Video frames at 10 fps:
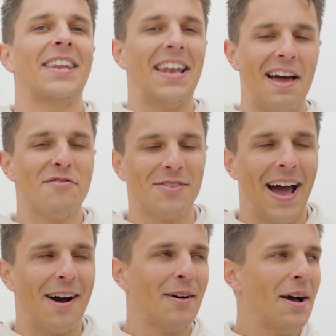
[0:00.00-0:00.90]
it leveled
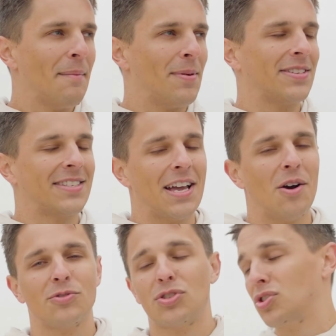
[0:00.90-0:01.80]
out. But
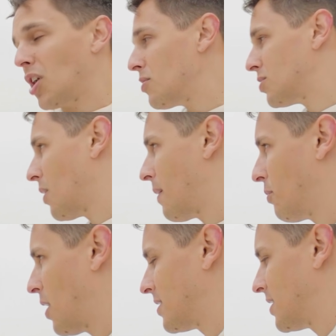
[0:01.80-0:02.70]
still so
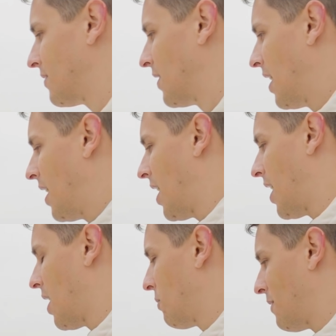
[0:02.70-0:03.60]
impressive
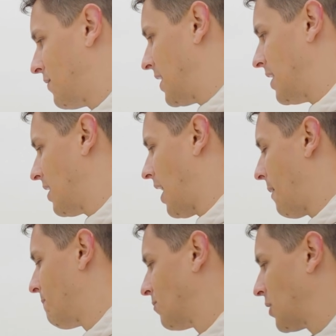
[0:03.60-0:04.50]
with the
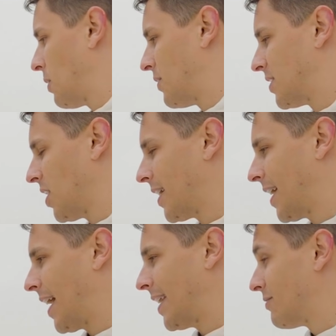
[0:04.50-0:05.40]
Taycan.